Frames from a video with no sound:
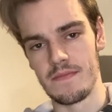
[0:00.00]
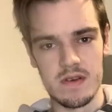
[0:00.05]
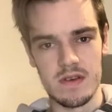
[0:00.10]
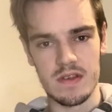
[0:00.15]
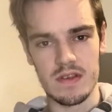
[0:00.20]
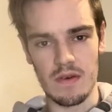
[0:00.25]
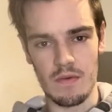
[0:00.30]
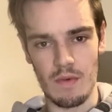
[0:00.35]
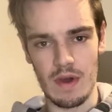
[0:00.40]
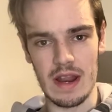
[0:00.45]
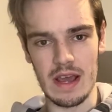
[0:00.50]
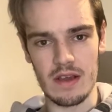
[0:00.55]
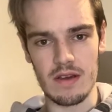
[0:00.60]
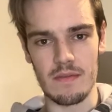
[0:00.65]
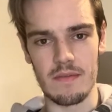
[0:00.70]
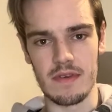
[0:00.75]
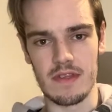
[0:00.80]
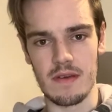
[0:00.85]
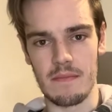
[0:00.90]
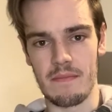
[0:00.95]
So when it
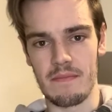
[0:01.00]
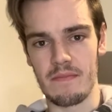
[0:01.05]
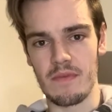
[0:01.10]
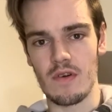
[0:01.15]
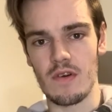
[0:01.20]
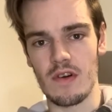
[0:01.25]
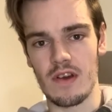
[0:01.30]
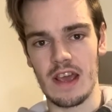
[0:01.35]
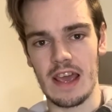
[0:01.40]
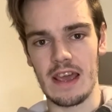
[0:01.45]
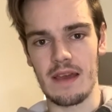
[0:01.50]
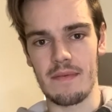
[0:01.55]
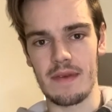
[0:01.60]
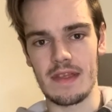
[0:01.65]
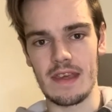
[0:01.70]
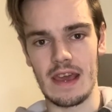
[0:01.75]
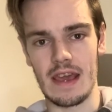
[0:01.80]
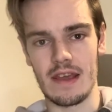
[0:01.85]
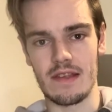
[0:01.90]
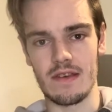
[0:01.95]
comes to cooking
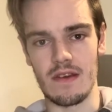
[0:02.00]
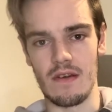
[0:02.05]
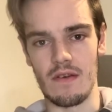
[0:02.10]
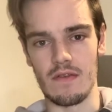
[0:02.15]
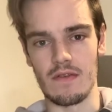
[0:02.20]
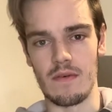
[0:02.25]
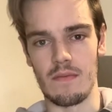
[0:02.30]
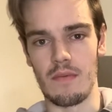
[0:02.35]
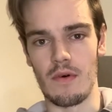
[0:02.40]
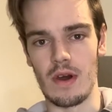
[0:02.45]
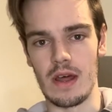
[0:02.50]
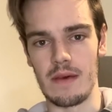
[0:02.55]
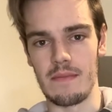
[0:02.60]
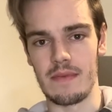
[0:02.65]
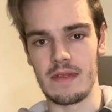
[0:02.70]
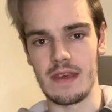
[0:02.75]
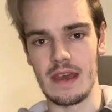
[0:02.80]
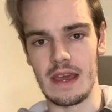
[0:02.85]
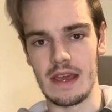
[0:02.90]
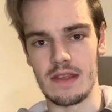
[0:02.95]
potatoes or boiling
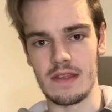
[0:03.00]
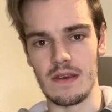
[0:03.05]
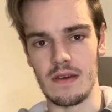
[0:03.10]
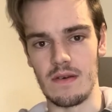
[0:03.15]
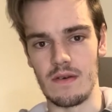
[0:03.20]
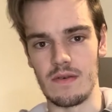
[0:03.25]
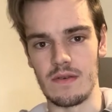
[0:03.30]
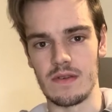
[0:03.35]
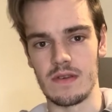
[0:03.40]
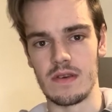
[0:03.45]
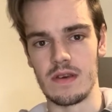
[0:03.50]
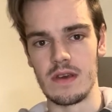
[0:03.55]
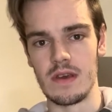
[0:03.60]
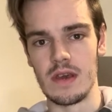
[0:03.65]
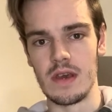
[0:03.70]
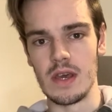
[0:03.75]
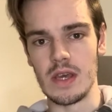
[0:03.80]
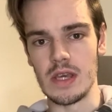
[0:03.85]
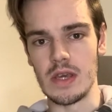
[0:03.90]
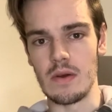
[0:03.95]
potatoes,
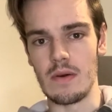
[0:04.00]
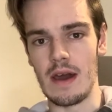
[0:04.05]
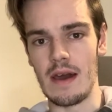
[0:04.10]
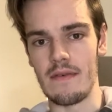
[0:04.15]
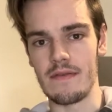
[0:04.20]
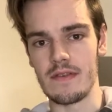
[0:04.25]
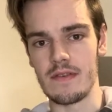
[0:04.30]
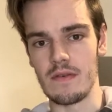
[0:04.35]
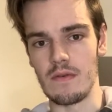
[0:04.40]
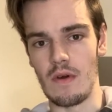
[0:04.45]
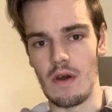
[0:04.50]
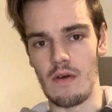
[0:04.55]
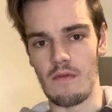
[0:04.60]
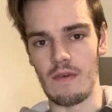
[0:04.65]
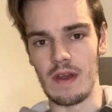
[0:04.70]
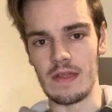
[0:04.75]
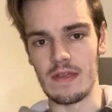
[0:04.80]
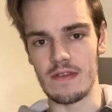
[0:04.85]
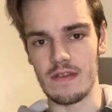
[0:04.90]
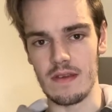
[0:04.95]
you have to
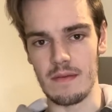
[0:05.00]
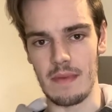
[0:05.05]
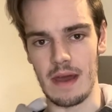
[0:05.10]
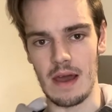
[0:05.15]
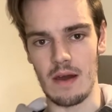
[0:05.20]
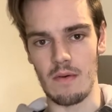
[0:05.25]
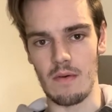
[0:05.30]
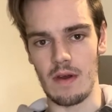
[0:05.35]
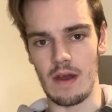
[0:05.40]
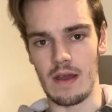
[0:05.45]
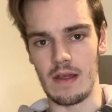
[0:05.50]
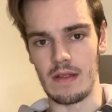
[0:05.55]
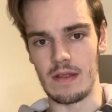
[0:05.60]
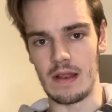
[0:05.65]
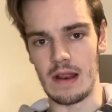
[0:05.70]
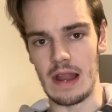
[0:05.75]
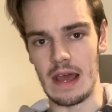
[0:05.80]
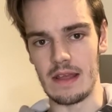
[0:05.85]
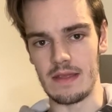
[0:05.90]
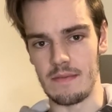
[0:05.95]
rinse them out
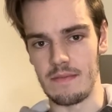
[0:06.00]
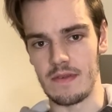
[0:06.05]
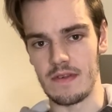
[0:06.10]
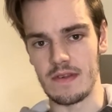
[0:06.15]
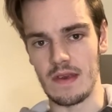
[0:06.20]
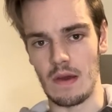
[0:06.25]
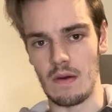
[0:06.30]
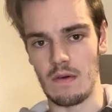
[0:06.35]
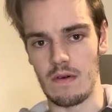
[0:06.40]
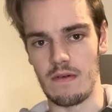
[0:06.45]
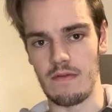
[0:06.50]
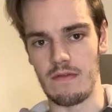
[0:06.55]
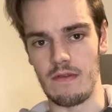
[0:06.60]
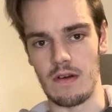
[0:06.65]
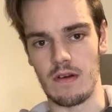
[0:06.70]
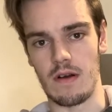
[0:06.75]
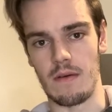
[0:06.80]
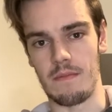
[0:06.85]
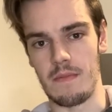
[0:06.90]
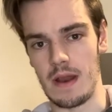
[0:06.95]
and let them soak for a
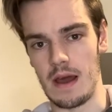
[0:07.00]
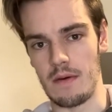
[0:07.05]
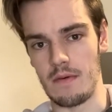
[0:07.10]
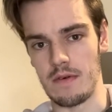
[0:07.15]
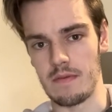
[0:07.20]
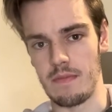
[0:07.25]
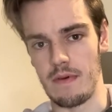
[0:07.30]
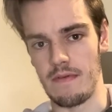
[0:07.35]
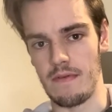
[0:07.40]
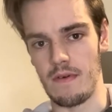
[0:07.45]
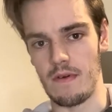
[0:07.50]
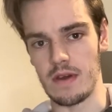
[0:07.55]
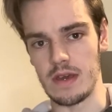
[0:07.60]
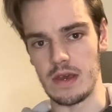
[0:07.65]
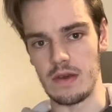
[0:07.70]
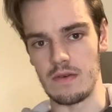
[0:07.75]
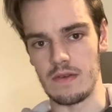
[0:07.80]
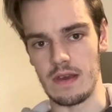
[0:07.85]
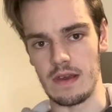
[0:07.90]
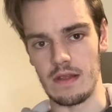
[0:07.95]
couple hours before
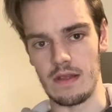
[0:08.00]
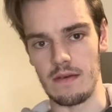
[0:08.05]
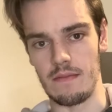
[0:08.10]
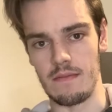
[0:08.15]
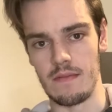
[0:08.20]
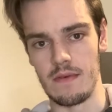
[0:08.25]
using them.